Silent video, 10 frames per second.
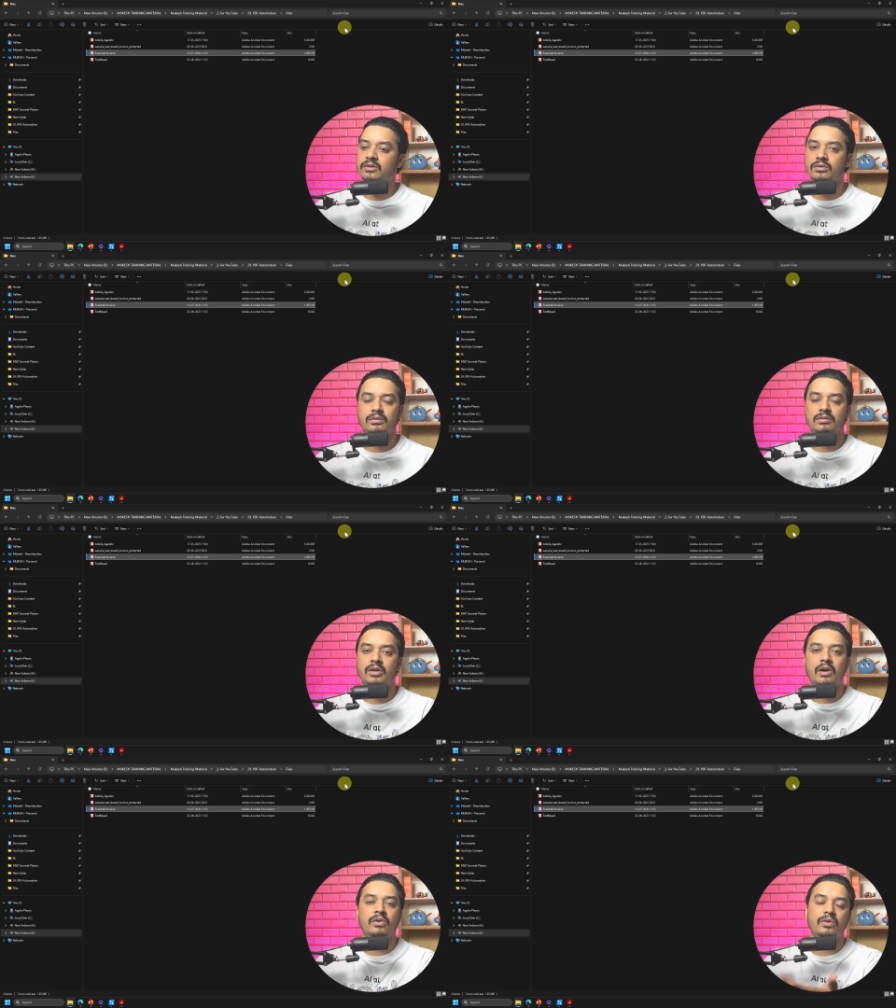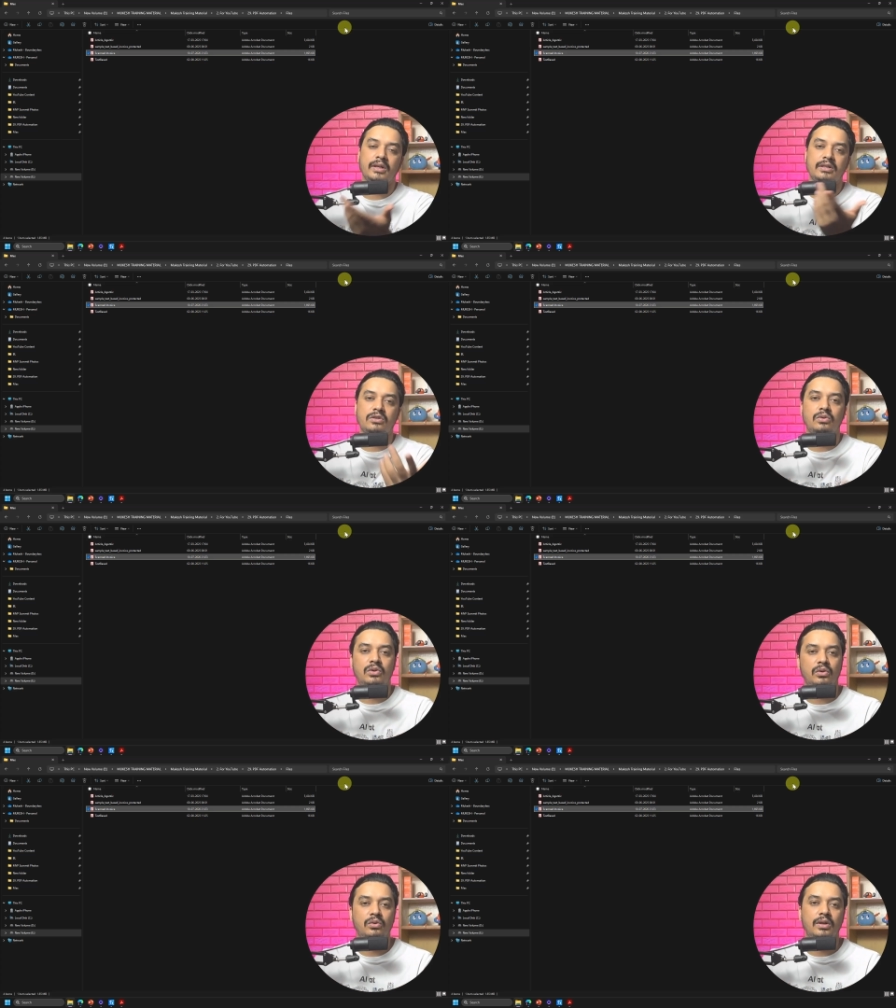So or you can just go
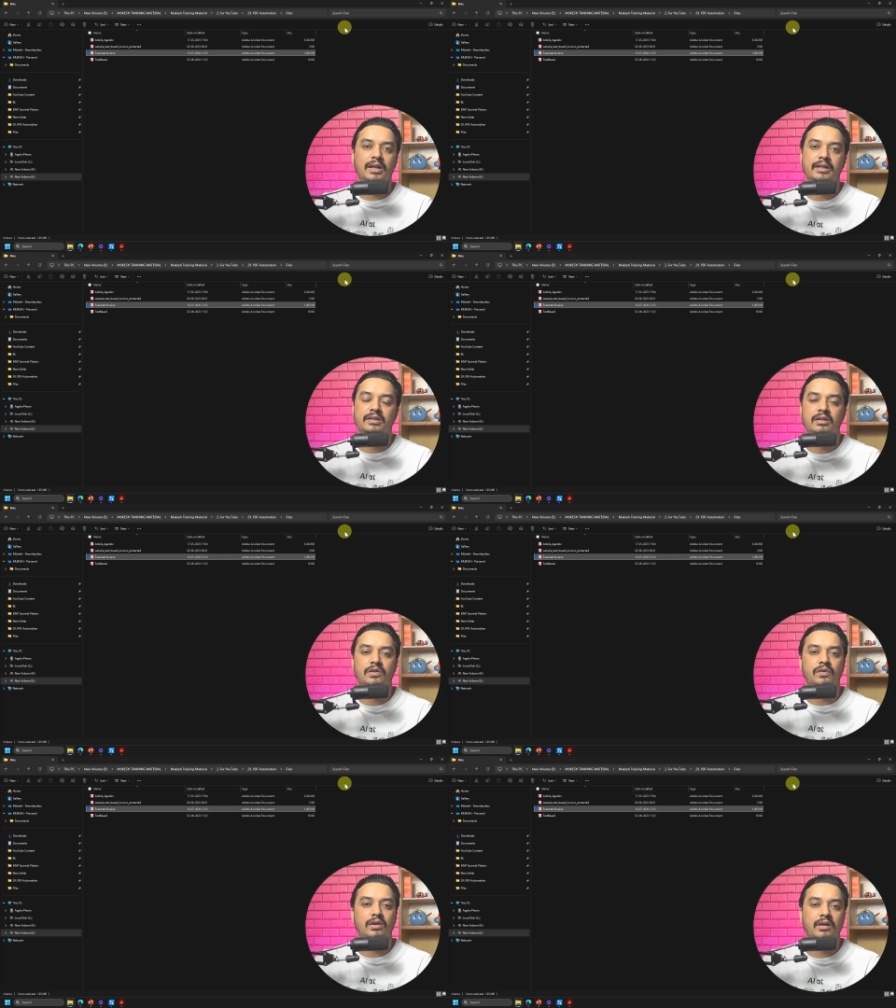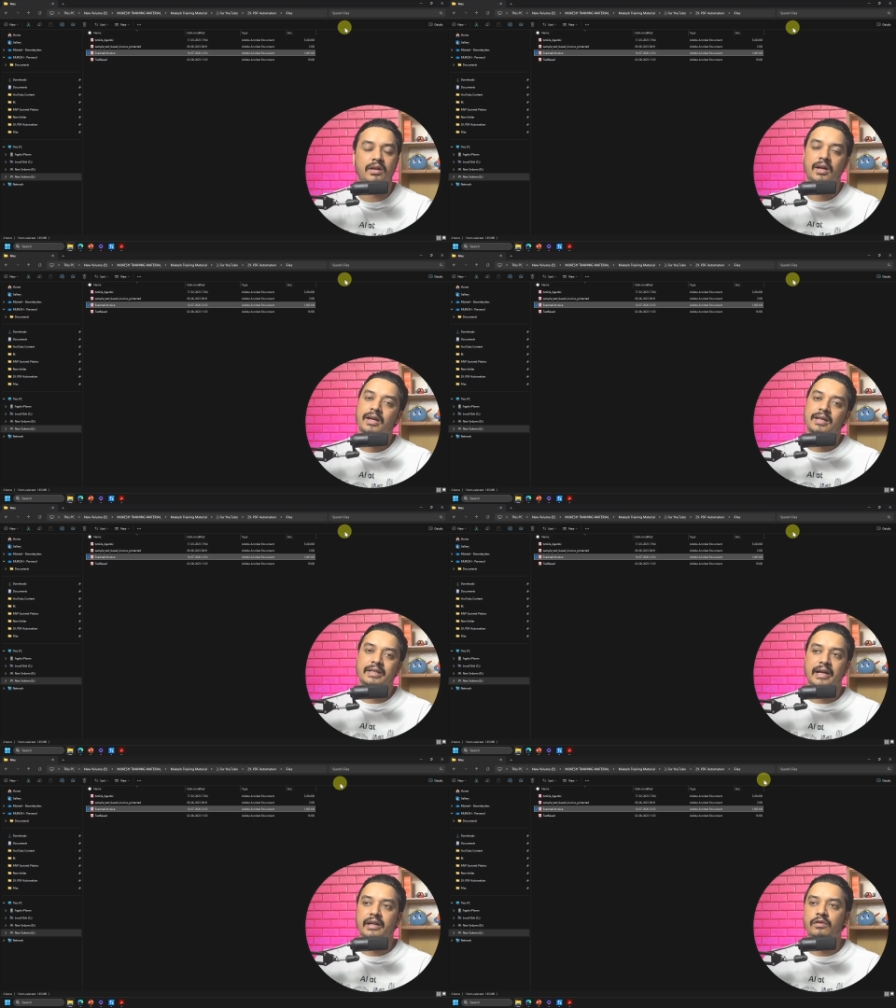to Google and search for a
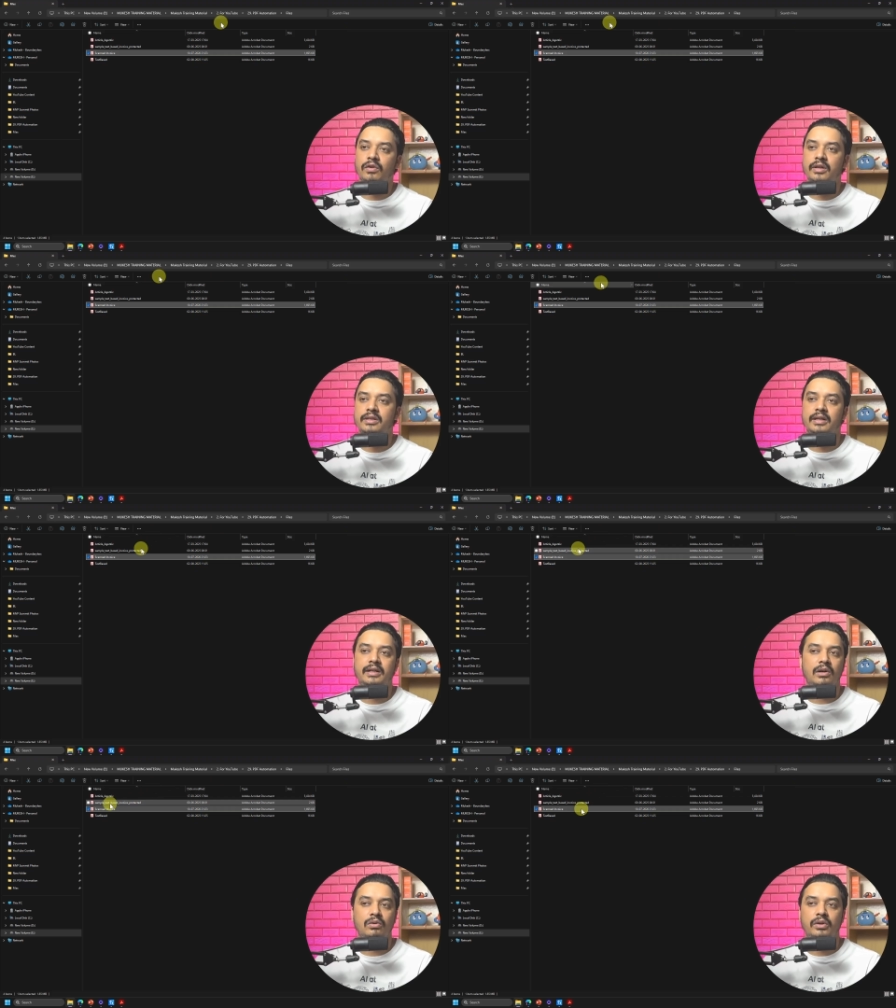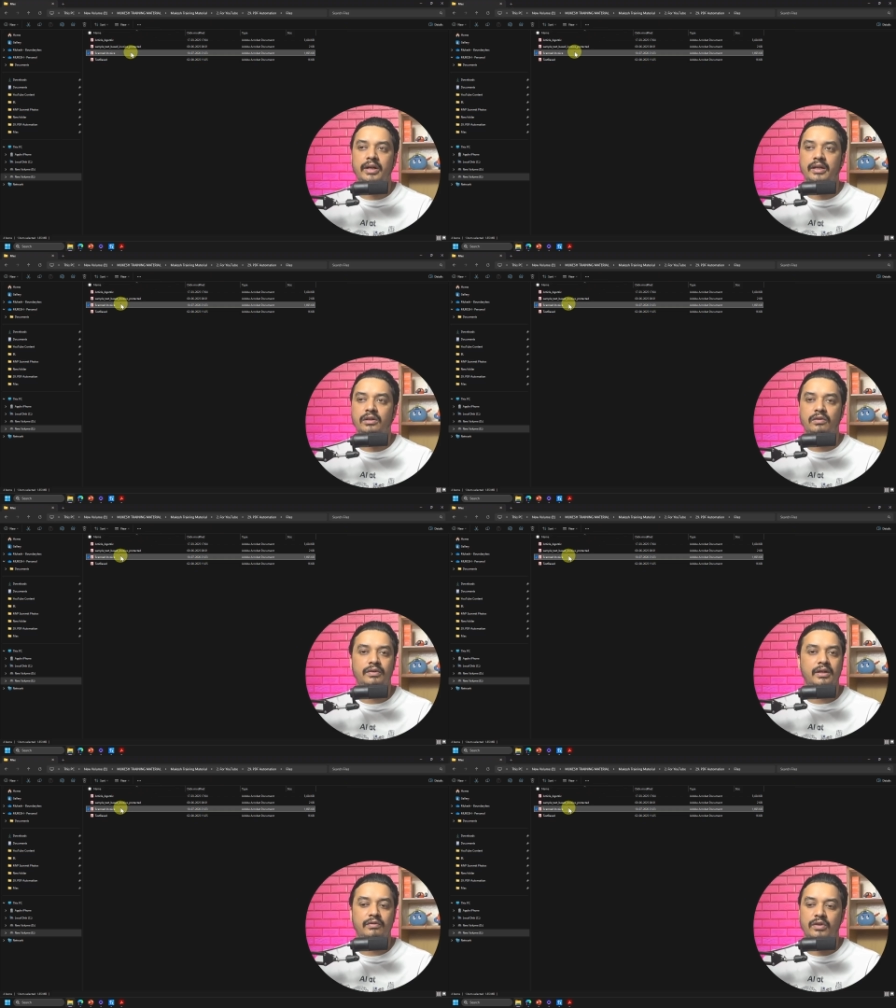scanned invoice and download any of
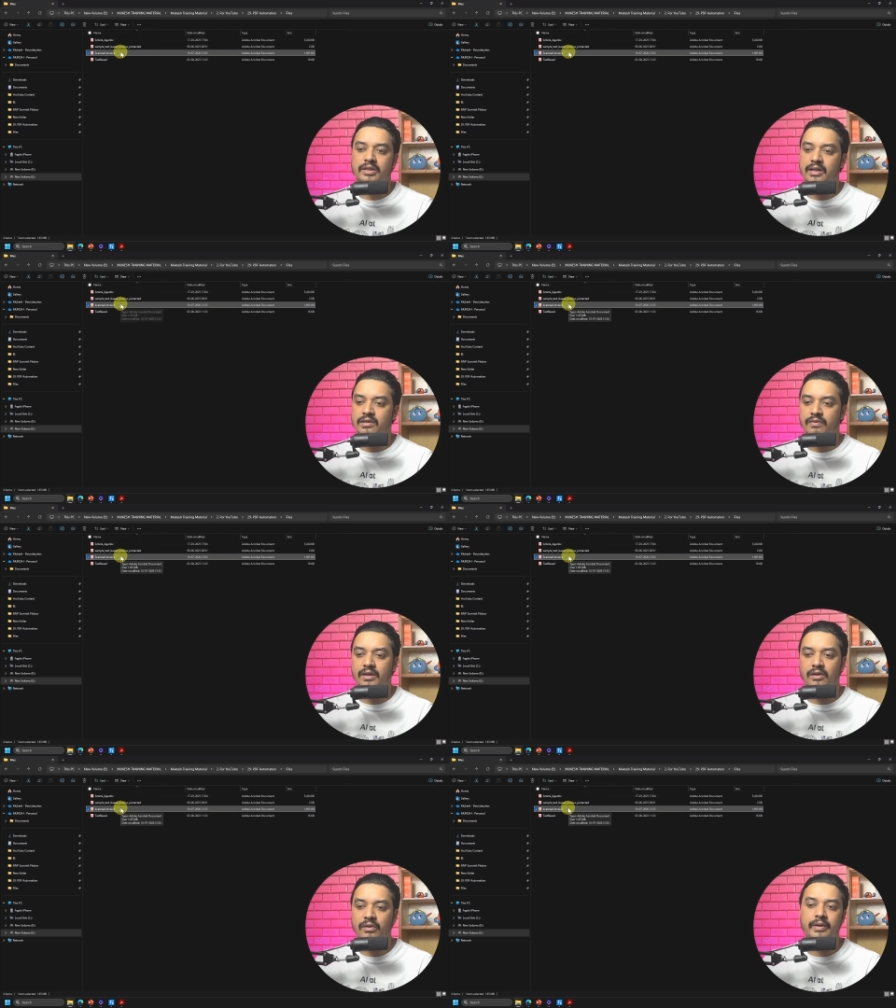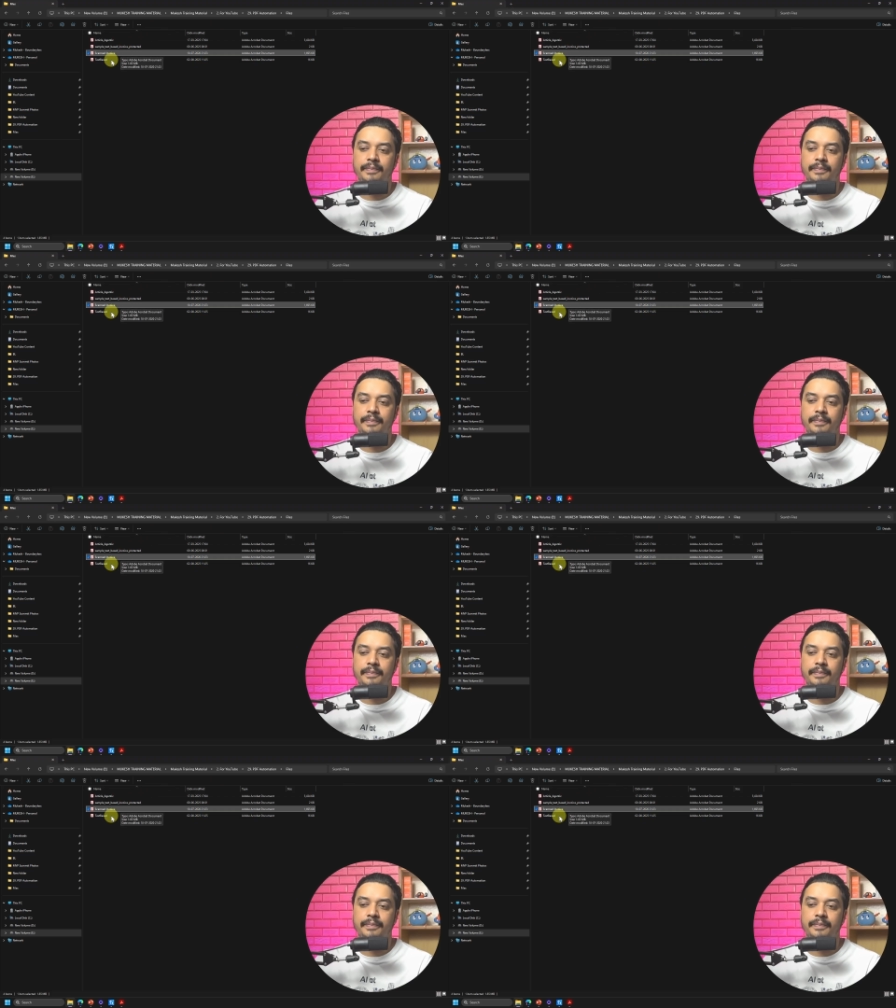the invoice as well. Okay,